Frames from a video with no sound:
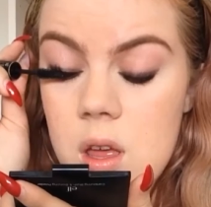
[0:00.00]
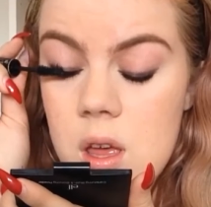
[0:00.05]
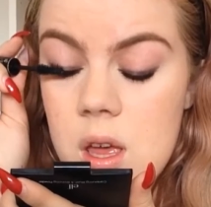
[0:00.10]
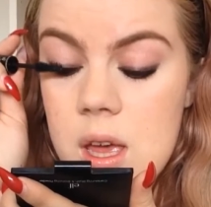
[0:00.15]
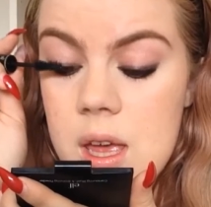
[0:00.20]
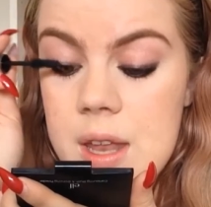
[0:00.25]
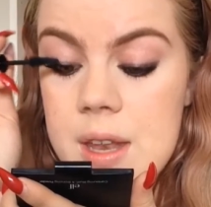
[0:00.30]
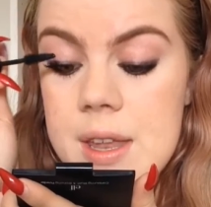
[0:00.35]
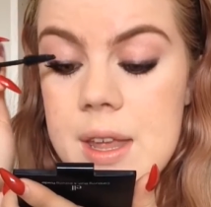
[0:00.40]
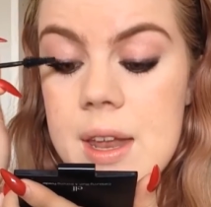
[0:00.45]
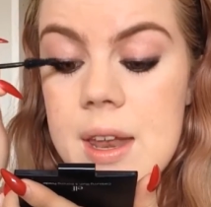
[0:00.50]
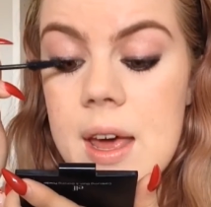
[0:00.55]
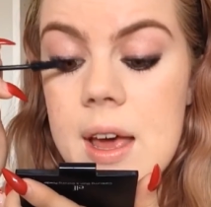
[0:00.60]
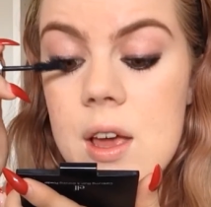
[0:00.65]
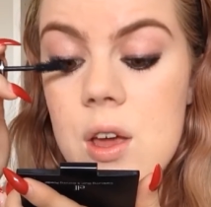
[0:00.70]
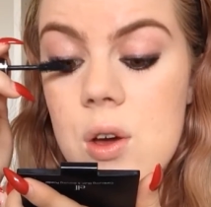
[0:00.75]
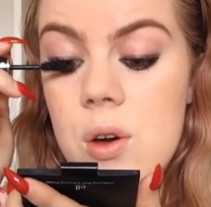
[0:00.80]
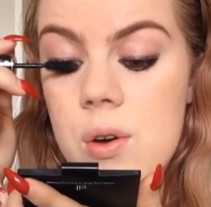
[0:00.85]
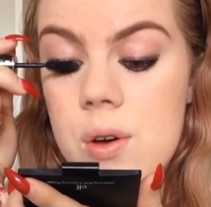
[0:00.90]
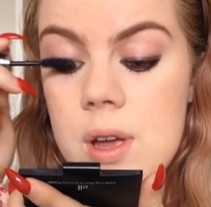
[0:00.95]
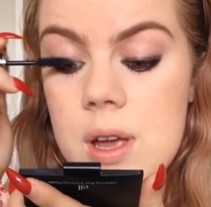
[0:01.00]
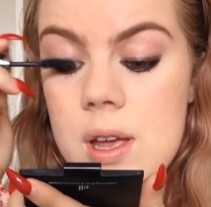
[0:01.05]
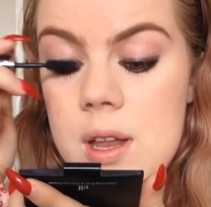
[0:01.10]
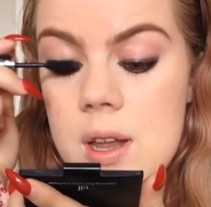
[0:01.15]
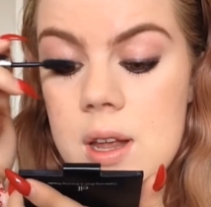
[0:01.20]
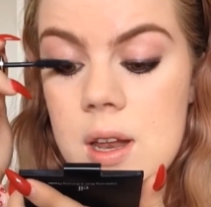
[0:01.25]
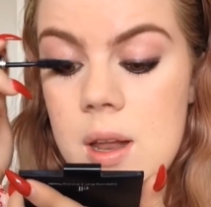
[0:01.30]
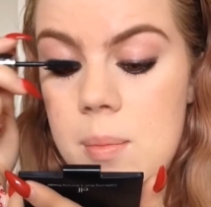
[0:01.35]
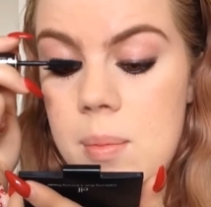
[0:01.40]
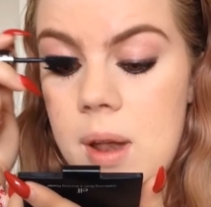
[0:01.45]
And then I go
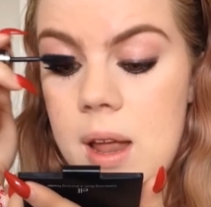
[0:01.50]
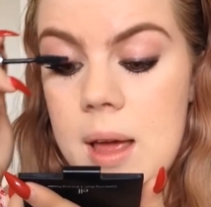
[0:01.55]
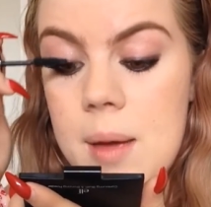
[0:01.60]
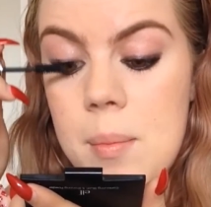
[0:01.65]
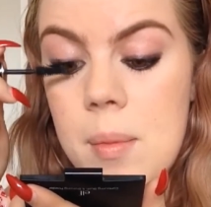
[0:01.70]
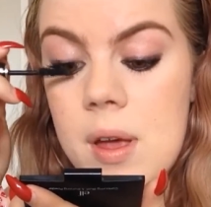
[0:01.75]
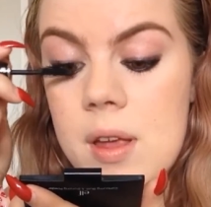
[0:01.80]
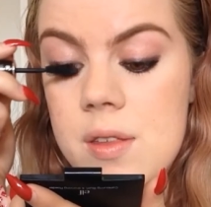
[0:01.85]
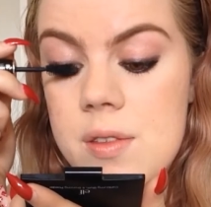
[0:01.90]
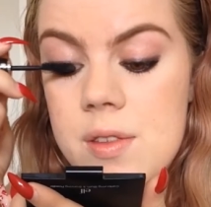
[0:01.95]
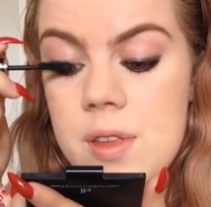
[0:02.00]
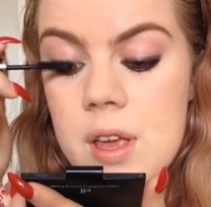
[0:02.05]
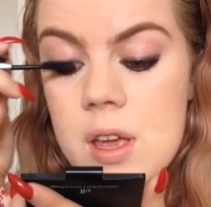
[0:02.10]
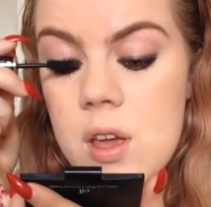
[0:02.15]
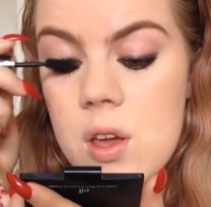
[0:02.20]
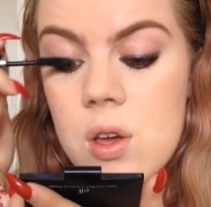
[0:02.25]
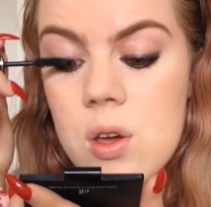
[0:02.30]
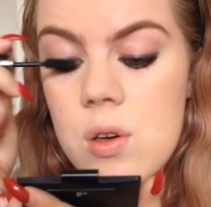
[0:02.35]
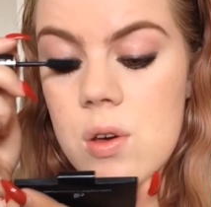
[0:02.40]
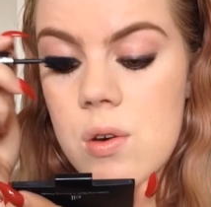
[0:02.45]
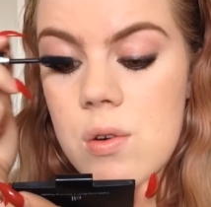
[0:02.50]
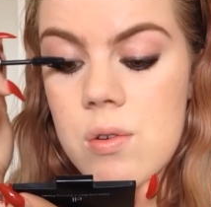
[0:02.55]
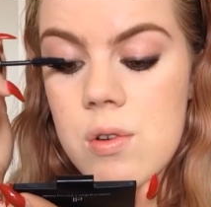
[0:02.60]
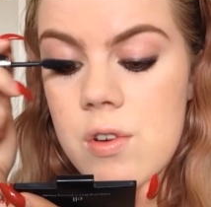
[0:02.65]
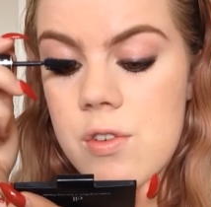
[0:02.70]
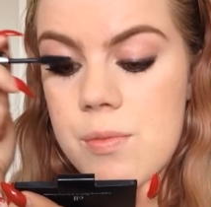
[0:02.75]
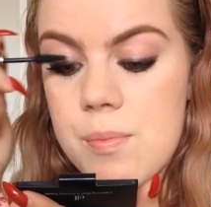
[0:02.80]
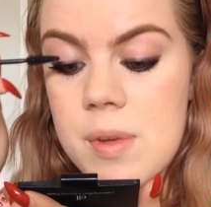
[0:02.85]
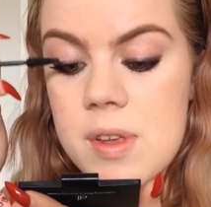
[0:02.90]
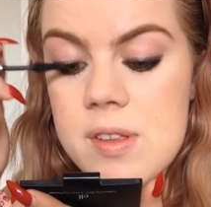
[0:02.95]
in and apply my second coat
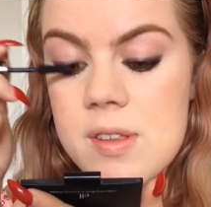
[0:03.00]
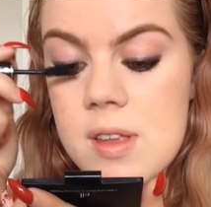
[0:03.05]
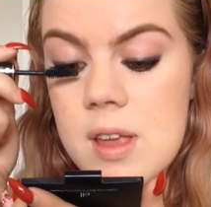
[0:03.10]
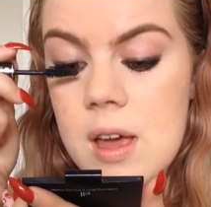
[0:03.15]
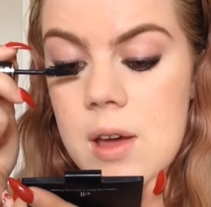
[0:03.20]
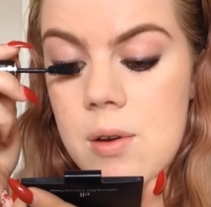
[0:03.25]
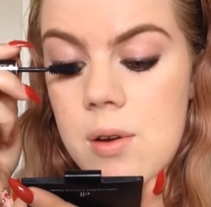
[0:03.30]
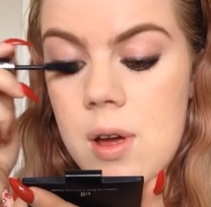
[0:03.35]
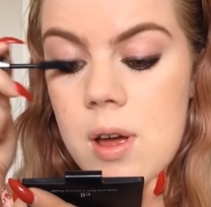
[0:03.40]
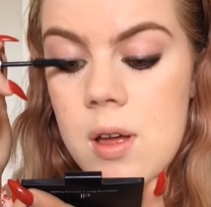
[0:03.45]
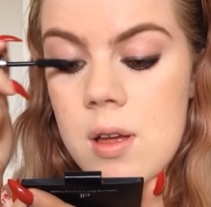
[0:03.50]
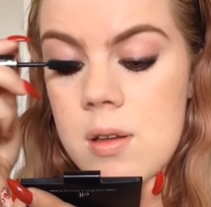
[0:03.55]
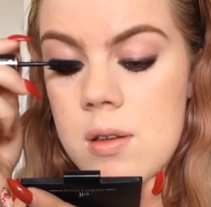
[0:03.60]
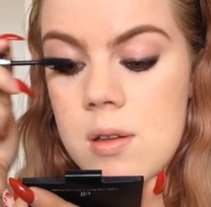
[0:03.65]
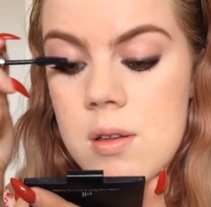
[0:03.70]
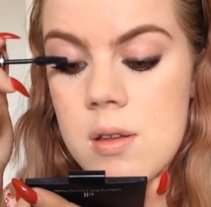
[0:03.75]
of mascara.